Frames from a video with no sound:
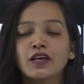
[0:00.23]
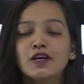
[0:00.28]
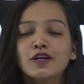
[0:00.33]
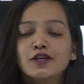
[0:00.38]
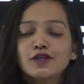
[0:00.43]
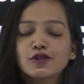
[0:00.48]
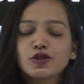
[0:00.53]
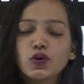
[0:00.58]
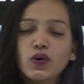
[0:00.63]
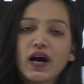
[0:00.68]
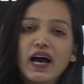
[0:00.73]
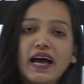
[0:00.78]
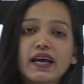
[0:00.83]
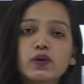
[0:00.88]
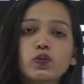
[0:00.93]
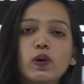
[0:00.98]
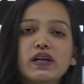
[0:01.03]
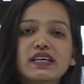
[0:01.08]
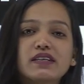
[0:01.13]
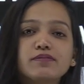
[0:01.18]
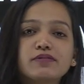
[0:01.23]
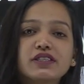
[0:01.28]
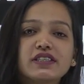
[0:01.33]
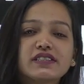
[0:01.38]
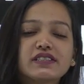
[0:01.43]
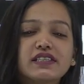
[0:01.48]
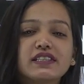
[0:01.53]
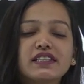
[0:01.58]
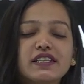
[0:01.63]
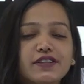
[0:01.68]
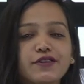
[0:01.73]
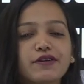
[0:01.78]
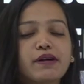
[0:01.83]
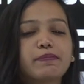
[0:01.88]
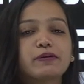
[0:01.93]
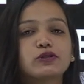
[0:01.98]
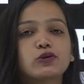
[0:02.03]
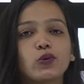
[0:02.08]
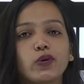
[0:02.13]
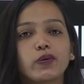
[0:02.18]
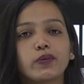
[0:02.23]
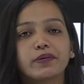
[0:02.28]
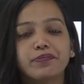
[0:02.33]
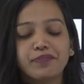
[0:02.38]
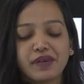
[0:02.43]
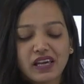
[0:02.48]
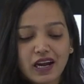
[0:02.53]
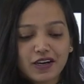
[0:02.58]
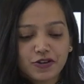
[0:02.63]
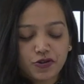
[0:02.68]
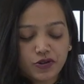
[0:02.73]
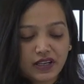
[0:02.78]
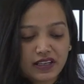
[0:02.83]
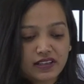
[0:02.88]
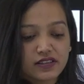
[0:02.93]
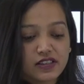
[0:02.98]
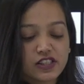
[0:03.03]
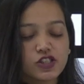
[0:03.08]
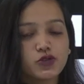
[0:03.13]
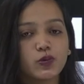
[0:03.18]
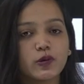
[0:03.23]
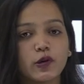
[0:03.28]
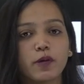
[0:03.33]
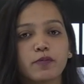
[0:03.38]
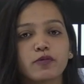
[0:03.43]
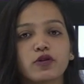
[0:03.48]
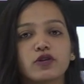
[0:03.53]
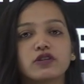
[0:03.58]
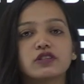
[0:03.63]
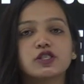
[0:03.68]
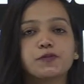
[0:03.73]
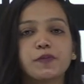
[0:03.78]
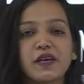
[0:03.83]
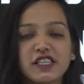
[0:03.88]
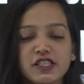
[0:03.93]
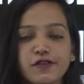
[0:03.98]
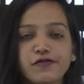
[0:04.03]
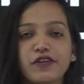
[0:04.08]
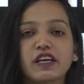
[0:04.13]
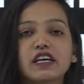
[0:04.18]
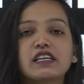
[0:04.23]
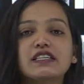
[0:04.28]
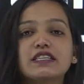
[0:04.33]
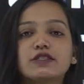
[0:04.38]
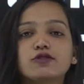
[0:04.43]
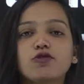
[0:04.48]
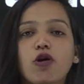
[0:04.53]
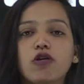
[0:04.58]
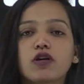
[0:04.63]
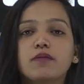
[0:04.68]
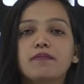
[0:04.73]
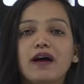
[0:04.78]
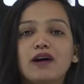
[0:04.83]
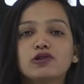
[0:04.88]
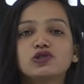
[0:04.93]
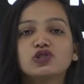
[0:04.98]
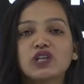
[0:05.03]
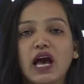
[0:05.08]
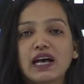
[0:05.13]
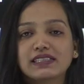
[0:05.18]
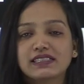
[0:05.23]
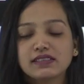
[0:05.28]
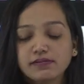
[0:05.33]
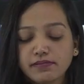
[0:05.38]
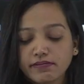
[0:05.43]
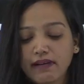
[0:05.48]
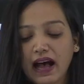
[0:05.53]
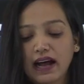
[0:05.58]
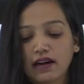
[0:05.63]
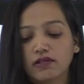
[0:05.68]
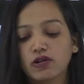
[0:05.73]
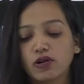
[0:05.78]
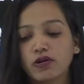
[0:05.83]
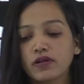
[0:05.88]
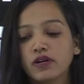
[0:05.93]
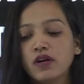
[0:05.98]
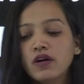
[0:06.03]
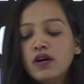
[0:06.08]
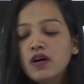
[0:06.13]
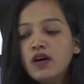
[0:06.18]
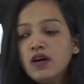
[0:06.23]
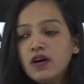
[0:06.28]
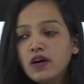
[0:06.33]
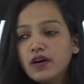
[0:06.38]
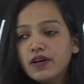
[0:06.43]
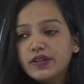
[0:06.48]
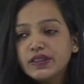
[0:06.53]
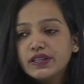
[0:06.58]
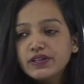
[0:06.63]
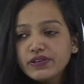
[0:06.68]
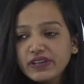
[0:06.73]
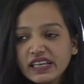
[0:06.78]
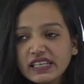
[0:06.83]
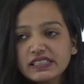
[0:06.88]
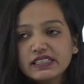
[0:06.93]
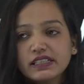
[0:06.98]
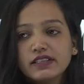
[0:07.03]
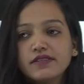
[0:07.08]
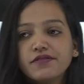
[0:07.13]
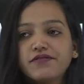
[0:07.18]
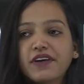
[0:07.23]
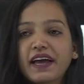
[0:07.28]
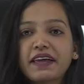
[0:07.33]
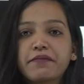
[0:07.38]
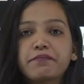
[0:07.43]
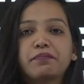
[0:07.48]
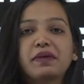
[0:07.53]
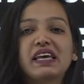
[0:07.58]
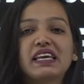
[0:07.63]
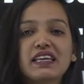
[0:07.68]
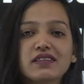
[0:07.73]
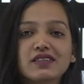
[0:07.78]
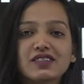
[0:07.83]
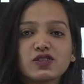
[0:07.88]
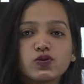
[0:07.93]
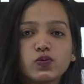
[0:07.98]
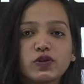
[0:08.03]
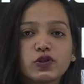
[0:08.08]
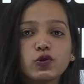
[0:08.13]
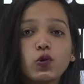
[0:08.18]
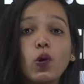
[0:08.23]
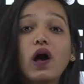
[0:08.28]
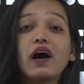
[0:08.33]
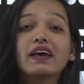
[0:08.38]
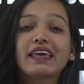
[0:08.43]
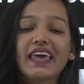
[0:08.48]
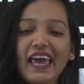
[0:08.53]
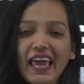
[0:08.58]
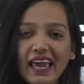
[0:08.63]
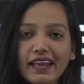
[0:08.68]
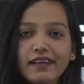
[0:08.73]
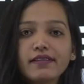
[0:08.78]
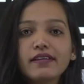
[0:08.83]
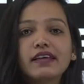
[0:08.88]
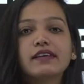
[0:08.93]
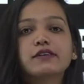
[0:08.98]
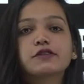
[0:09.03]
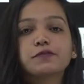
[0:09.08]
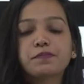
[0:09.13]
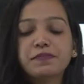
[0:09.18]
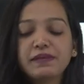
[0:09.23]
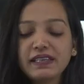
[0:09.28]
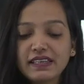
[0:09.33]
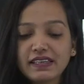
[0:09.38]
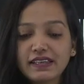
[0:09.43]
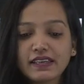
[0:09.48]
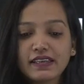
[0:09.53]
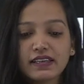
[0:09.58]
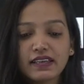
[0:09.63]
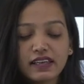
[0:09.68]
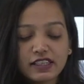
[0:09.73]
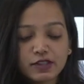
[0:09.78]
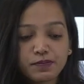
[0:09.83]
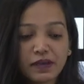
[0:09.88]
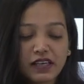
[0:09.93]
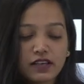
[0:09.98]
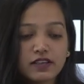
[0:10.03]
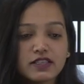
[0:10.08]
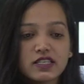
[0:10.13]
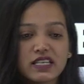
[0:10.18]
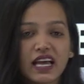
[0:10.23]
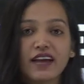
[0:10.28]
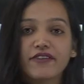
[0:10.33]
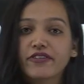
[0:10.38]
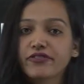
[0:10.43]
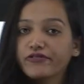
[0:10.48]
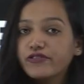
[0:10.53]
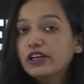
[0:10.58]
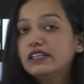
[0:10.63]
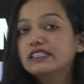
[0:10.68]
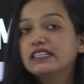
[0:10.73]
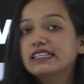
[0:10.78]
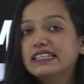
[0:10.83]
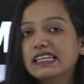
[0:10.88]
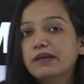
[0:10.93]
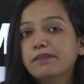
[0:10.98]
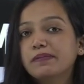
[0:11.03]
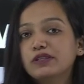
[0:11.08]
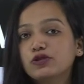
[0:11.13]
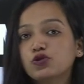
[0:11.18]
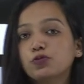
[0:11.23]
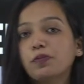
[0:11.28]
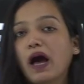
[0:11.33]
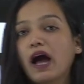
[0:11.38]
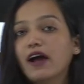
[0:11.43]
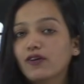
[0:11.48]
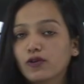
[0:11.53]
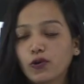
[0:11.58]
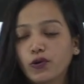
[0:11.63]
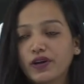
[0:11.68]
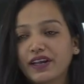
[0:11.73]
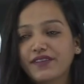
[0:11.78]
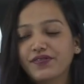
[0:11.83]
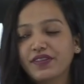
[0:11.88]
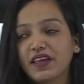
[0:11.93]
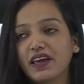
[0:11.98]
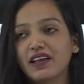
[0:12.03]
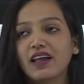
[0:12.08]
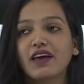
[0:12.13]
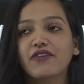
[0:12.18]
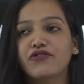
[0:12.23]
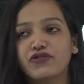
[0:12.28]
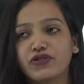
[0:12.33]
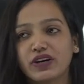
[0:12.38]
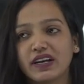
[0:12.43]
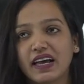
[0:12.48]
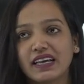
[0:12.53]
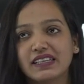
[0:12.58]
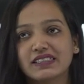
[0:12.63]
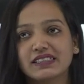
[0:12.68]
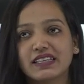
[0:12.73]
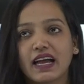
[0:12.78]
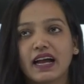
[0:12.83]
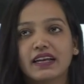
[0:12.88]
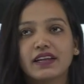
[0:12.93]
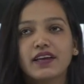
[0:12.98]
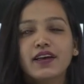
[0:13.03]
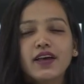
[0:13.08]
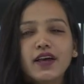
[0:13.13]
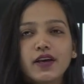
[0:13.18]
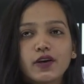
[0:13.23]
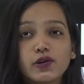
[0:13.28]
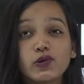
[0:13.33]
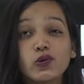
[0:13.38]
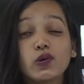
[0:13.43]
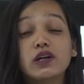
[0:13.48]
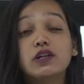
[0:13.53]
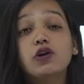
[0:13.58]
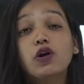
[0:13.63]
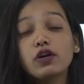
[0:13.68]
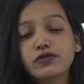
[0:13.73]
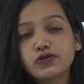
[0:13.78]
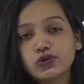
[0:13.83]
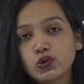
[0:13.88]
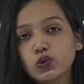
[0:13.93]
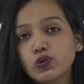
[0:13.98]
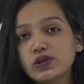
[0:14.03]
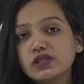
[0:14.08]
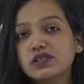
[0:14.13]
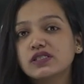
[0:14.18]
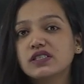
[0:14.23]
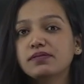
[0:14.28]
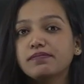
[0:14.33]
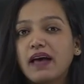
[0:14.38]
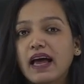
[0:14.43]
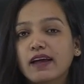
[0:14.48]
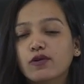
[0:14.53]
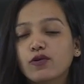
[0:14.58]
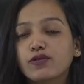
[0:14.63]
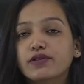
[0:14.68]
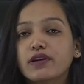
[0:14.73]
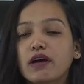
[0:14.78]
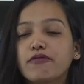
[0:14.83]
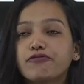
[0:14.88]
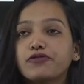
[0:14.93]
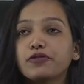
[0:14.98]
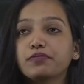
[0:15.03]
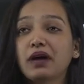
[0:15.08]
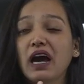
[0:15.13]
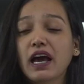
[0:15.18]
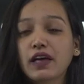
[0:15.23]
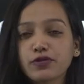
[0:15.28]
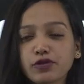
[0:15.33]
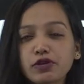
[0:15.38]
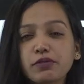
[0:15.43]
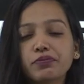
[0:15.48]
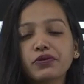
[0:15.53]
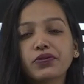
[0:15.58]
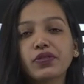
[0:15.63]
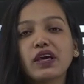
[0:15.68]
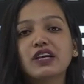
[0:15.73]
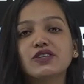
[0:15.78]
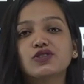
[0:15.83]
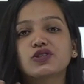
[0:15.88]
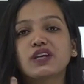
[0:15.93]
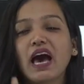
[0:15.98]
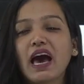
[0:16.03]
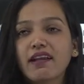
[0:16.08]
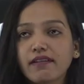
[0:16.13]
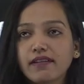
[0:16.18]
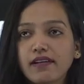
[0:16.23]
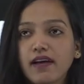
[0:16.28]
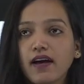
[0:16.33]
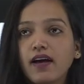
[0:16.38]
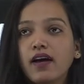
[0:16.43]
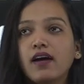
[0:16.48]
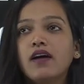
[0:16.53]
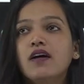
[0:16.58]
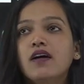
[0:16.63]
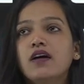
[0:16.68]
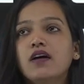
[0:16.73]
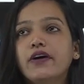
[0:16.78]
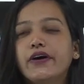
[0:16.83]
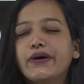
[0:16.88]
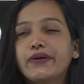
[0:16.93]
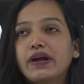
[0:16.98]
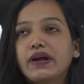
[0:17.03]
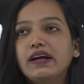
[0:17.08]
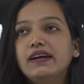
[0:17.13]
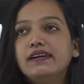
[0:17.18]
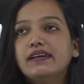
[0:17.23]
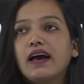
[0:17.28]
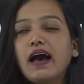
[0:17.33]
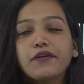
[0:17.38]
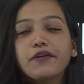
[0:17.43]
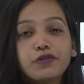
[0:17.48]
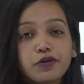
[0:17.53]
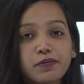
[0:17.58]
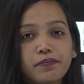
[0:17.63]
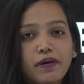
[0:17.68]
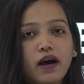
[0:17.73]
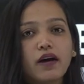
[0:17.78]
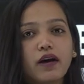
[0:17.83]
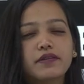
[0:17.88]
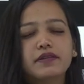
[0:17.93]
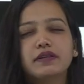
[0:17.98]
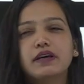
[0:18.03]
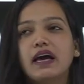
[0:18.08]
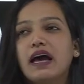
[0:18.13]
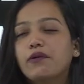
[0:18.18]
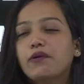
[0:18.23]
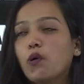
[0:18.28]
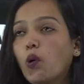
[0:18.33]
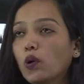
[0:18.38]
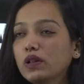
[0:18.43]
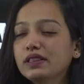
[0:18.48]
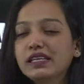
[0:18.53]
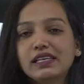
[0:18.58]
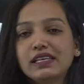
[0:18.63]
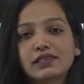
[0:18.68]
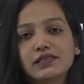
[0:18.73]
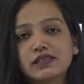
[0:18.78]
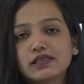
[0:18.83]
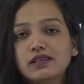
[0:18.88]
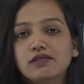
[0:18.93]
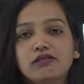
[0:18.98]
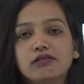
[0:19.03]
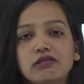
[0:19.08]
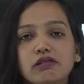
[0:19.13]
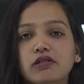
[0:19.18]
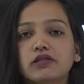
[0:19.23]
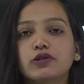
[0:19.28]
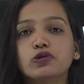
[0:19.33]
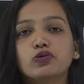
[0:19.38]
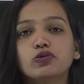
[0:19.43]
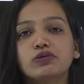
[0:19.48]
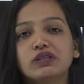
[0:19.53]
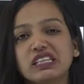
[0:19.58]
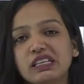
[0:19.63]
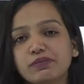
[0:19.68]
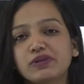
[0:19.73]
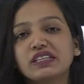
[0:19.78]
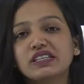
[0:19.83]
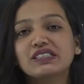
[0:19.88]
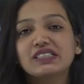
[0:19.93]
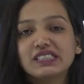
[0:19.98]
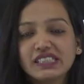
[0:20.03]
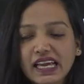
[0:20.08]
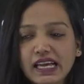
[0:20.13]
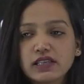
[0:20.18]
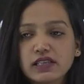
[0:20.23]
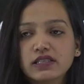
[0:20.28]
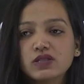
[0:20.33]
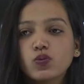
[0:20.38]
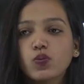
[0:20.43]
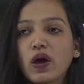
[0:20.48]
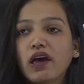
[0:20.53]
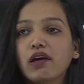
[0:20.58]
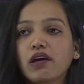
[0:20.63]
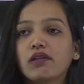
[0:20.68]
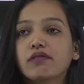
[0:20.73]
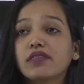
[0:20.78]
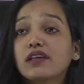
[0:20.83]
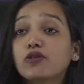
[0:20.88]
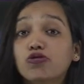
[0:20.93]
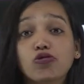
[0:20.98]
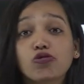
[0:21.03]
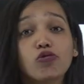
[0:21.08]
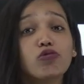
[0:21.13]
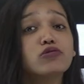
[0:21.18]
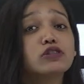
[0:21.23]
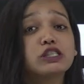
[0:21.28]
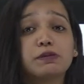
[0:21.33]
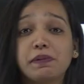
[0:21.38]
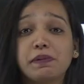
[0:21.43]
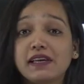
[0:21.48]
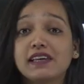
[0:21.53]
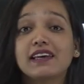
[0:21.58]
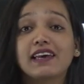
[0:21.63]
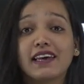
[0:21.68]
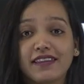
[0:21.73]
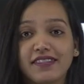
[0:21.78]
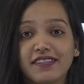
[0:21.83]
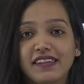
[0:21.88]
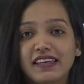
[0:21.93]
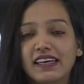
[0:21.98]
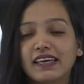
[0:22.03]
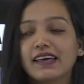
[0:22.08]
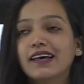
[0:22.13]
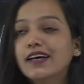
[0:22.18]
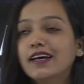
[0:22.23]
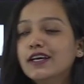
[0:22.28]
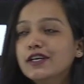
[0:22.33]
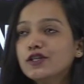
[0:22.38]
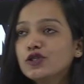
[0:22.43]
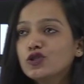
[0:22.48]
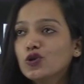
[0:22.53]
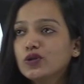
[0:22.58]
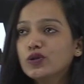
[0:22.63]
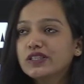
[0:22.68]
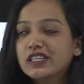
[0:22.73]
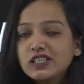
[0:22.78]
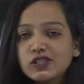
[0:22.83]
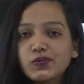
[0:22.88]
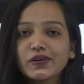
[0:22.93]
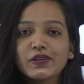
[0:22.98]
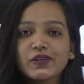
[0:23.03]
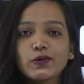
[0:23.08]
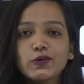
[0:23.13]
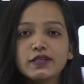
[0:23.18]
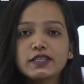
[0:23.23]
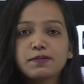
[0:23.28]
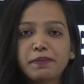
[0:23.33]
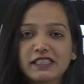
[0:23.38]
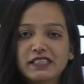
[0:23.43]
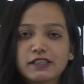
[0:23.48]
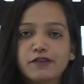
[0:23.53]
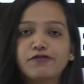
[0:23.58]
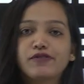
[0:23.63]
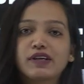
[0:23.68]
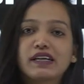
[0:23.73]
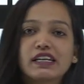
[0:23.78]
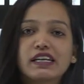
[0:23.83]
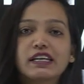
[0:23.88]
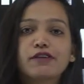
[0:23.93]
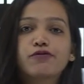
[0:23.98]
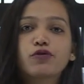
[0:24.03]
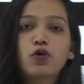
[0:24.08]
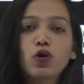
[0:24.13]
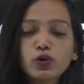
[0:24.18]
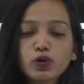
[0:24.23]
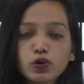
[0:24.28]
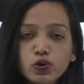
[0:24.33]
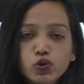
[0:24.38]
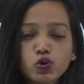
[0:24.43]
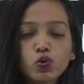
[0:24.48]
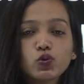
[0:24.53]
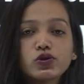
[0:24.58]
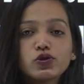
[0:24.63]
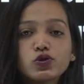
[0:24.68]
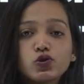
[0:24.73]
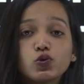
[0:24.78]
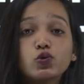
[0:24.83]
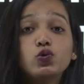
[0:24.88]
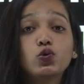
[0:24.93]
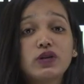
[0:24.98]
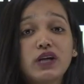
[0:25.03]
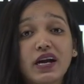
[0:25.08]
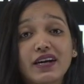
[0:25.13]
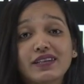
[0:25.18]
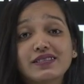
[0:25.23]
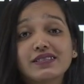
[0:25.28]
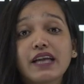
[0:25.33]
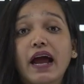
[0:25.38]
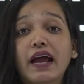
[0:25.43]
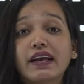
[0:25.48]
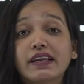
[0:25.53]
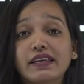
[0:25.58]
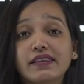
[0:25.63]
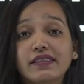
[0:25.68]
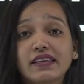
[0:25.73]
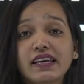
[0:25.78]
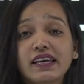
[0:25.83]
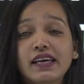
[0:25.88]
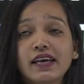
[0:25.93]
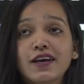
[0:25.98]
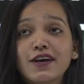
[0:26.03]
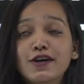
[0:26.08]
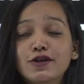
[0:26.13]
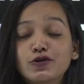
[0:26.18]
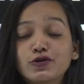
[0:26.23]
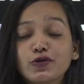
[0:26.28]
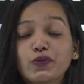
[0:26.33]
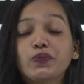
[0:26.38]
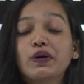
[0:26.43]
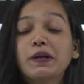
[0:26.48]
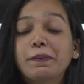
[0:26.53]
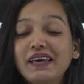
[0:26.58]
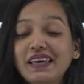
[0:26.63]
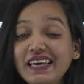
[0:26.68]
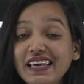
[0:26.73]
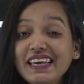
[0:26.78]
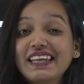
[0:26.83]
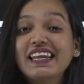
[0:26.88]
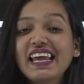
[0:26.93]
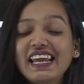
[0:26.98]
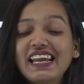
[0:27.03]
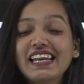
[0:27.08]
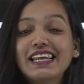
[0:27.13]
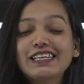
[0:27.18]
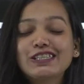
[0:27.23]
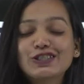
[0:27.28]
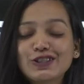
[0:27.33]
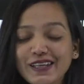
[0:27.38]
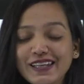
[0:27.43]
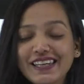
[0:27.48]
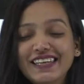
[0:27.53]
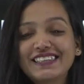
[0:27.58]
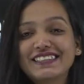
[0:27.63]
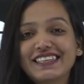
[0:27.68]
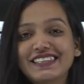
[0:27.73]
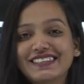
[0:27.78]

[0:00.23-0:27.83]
So hi and welcome to this another episode with me Arshi and in this video I'm going to specifically talk about JAGSOM Bangalore. The reason why I'm making this video again is being is because I've recently been to Bangalore and there I've realized that you know a lot of students in Bangalore come from Andhra Pradesh, Kerala, right hyderabad and all these uh, you know neighboring states where they don't speak hindi so this video is specifically for all those students who don't understand hindi so will be in english so let's get